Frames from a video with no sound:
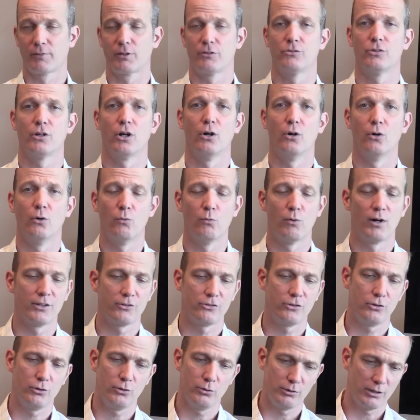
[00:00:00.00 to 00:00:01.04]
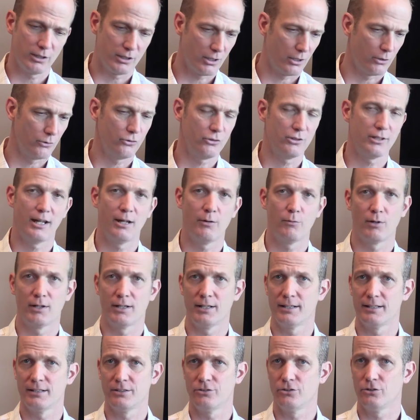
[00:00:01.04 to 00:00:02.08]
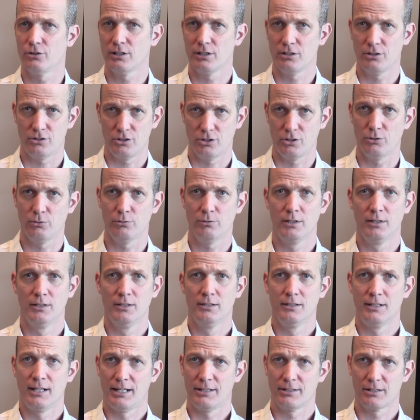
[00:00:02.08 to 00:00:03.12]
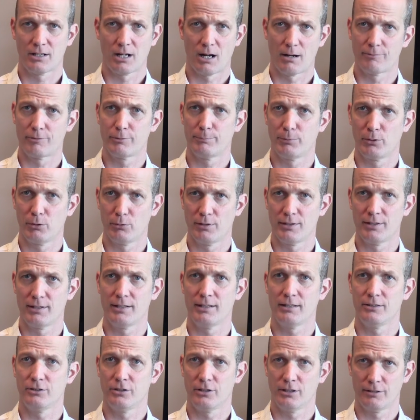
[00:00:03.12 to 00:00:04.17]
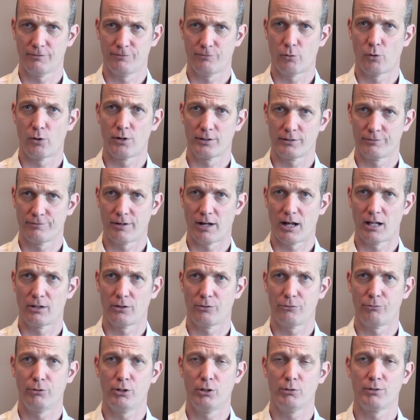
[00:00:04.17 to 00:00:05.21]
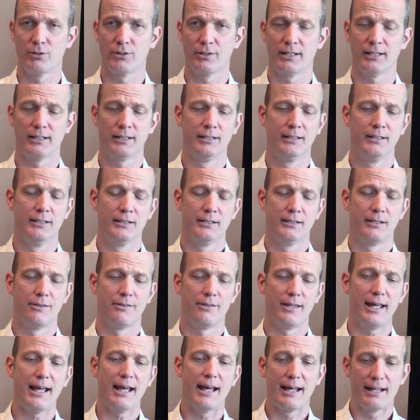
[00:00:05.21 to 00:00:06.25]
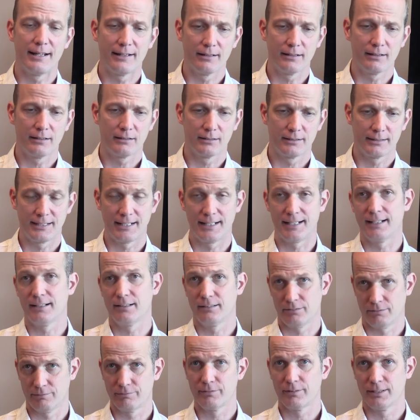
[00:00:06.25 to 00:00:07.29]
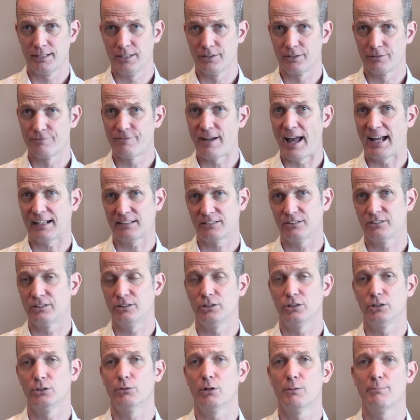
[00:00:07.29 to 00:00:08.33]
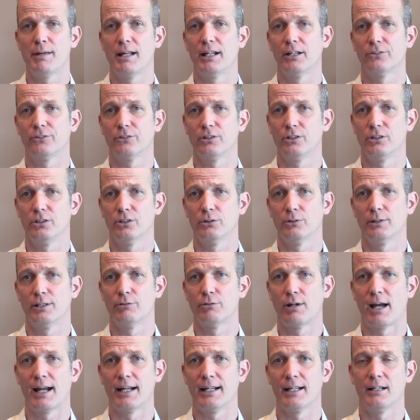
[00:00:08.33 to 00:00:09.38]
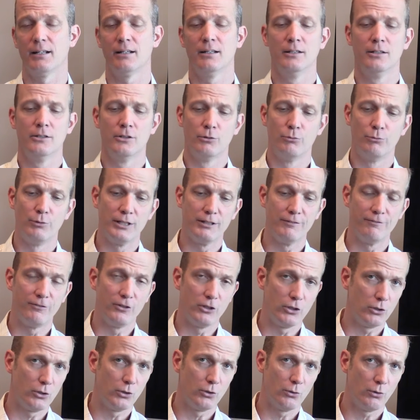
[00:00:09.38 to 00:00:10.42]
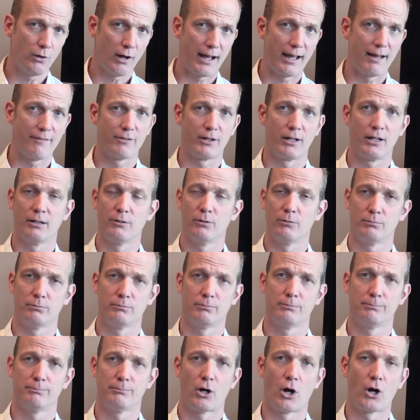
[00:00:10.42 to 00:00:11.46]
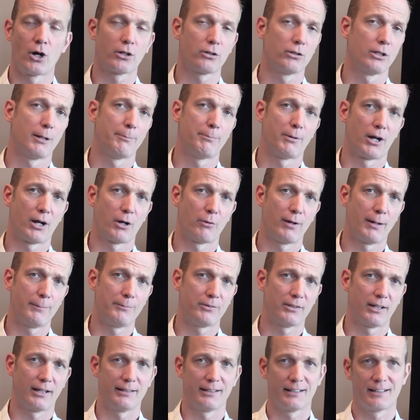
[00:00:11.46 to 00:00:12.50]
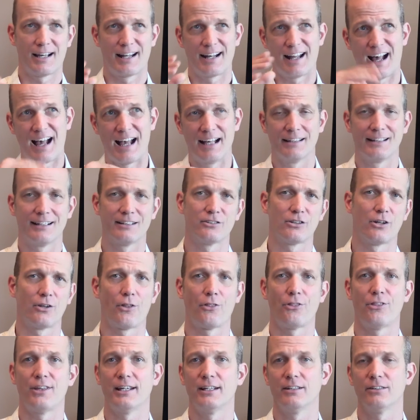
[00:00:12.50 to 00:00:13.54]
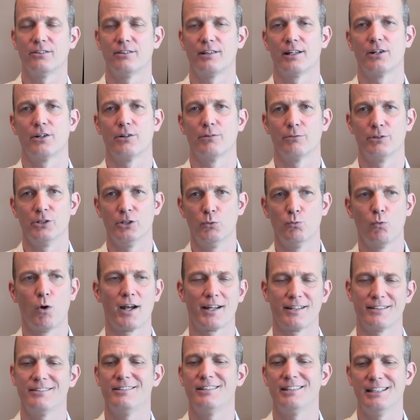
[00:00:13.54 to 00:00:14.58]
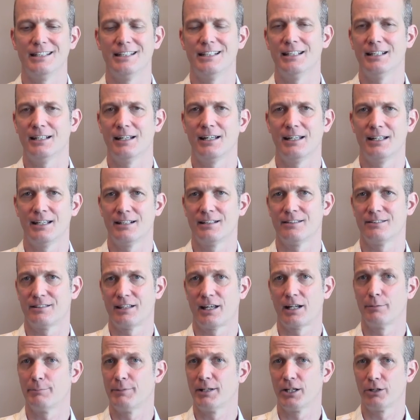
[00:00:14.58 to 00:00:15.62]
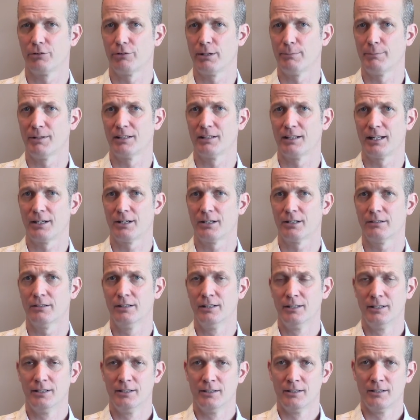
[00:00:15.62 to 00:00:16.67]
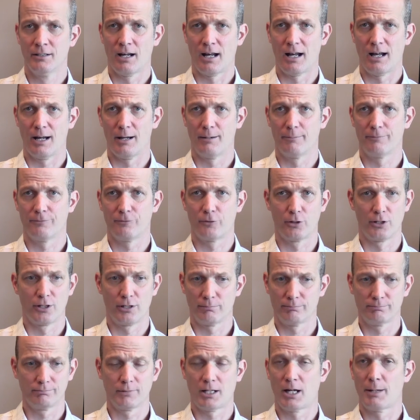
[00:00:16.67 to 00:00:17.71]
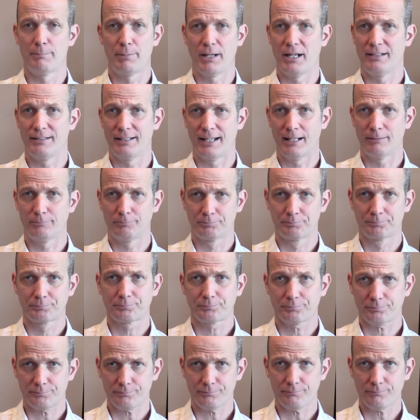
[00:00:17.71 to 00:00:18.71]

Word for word: So once you negotiate what it is you can do and you're comfortable with it and you can afford to follow through with it, then get it either faxed to you or mailed to you in writing. Review, I have a article up on our website that kind of highlights all the things that are, you want to see in a settlement agreement letter um, for unpaid debt.